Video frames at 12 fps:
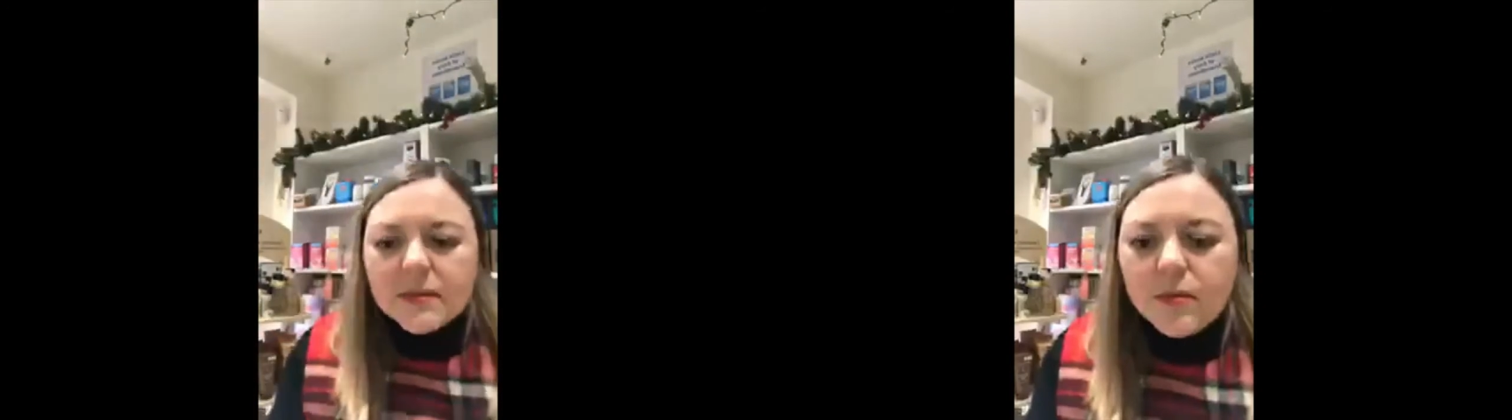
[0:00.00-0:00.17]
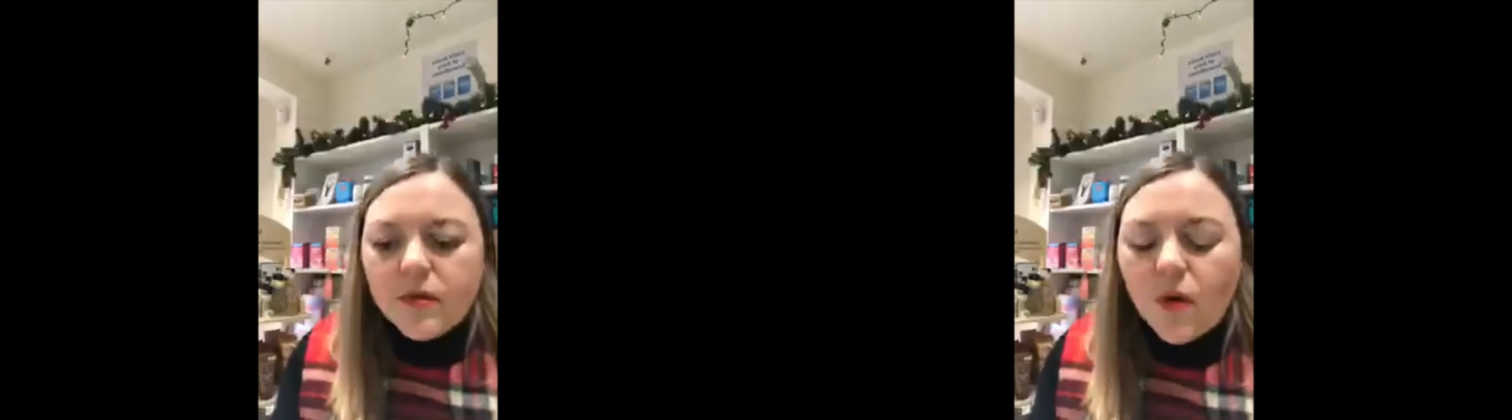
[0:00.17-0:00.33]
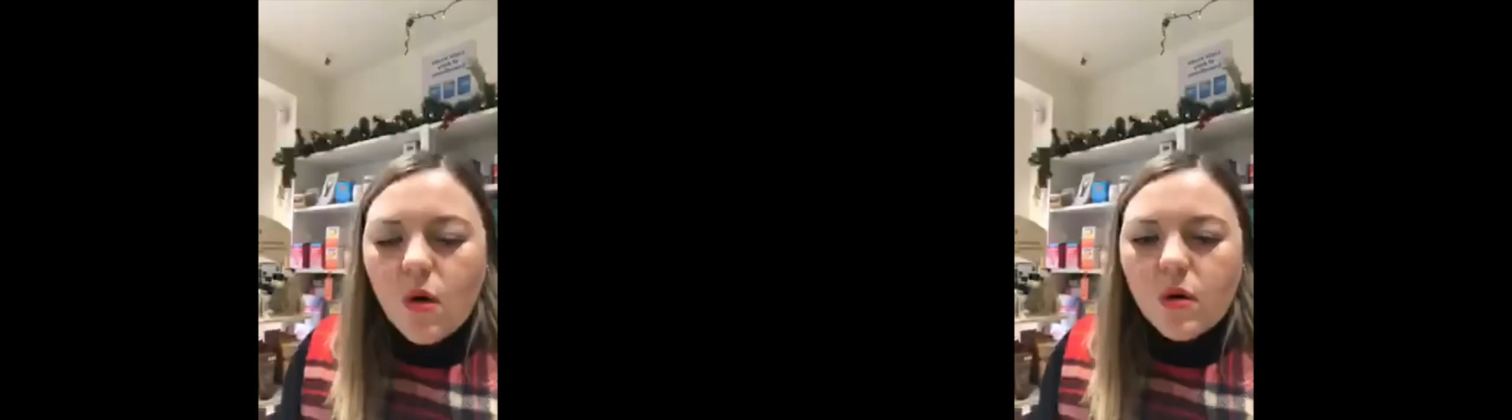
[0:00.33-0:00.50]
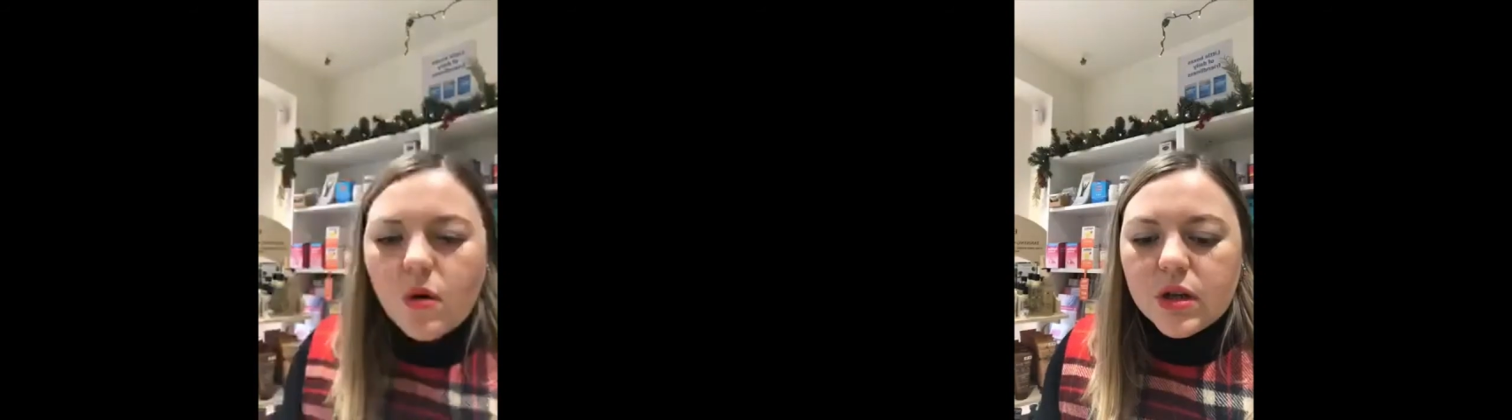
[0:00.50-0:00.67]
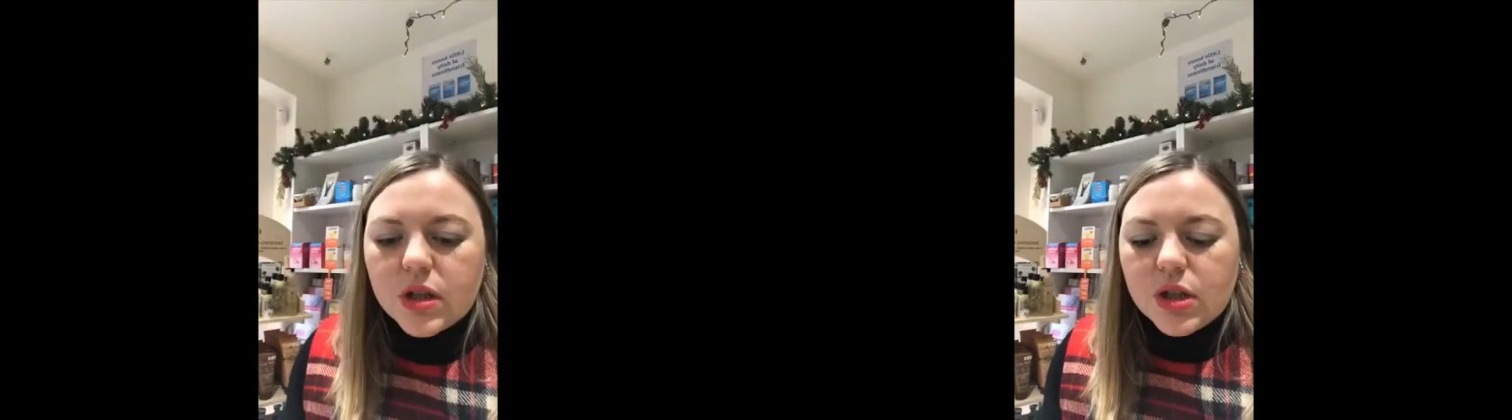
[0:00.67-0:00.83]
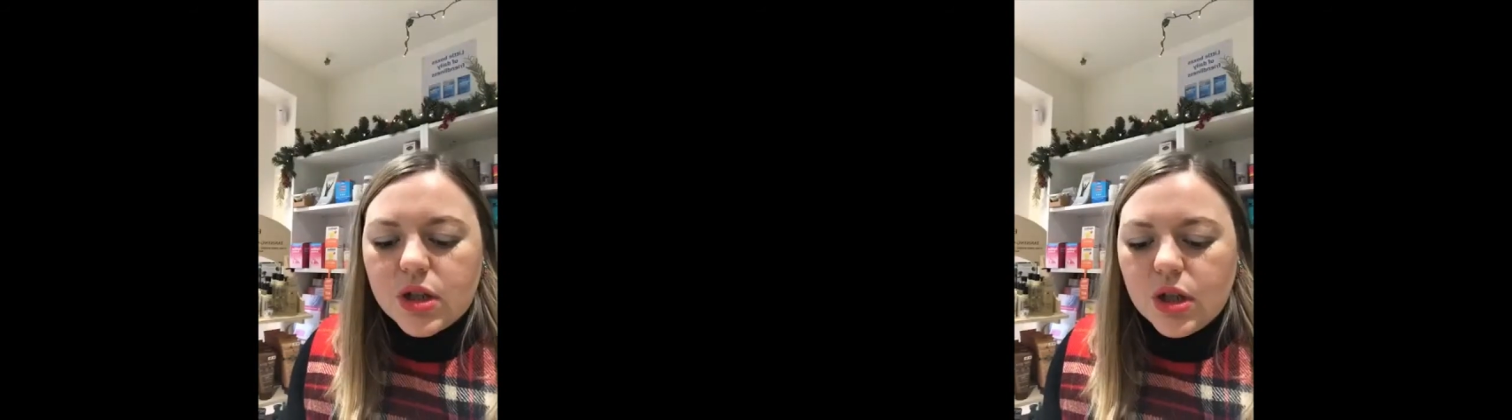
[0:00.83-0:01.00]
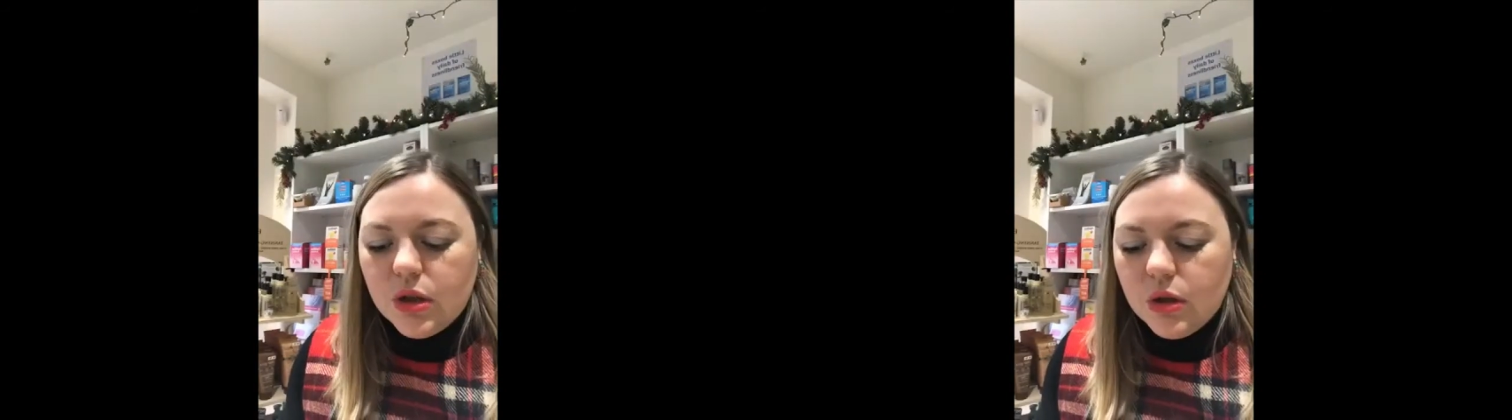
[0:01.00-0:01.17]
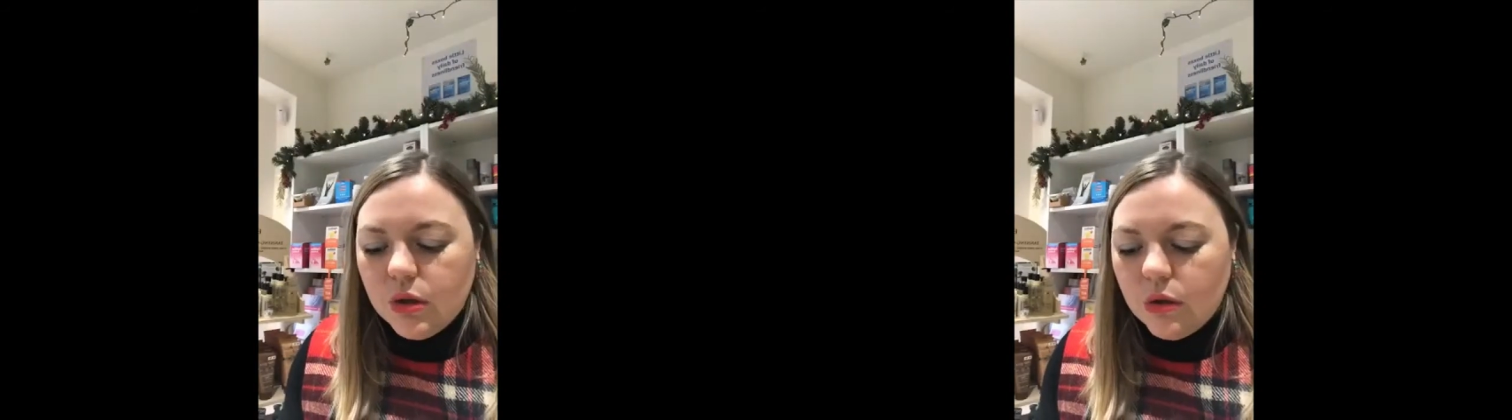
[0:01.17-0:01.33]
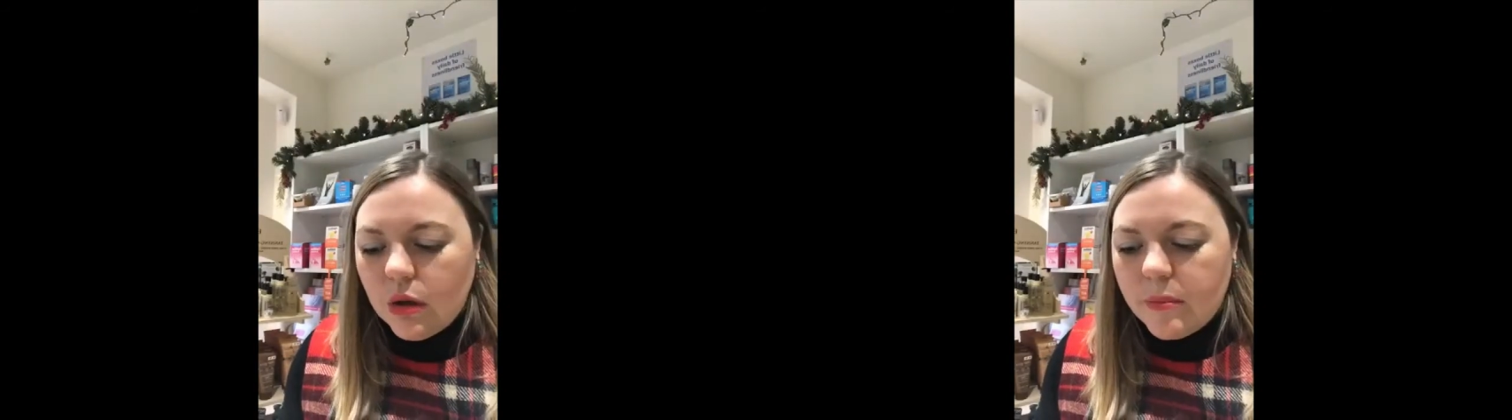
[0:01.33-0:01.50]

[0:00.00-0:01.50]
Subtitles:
on to books.